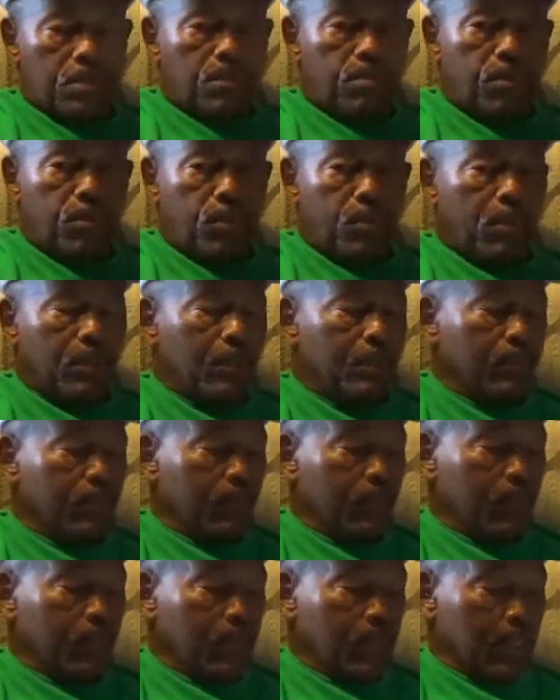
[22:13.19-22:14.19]
book,
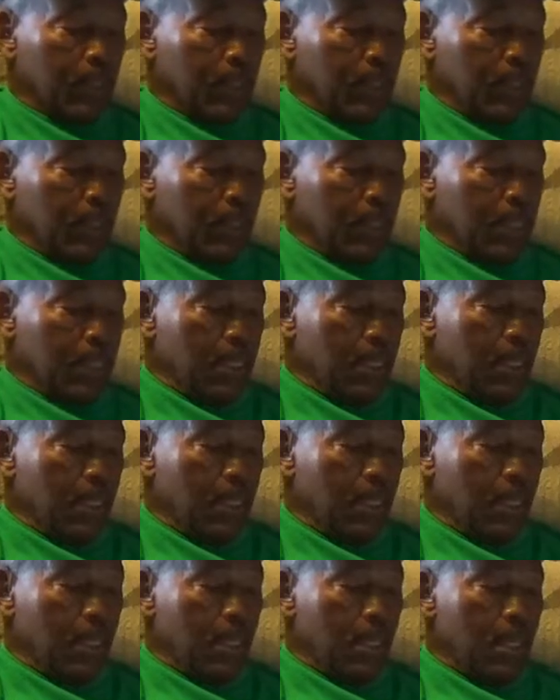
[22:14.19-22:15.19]

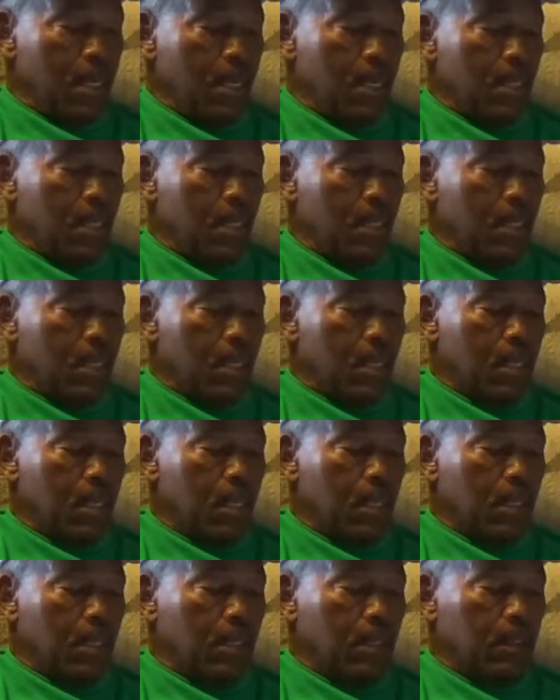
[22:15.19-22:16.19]
and
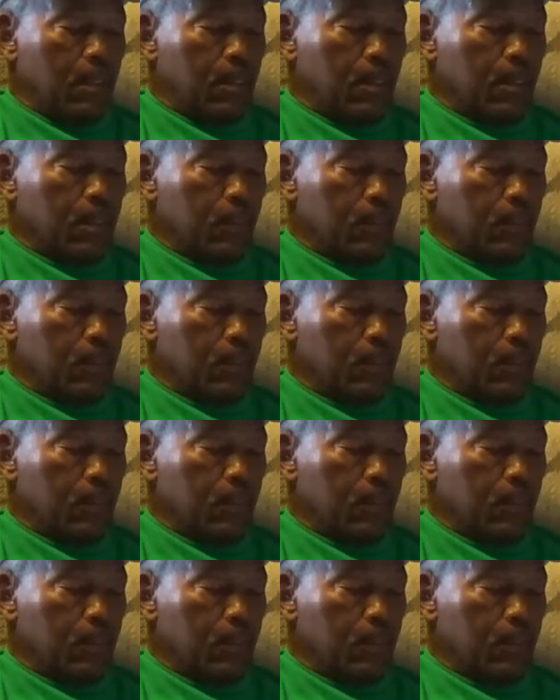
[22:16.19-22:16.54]
uh,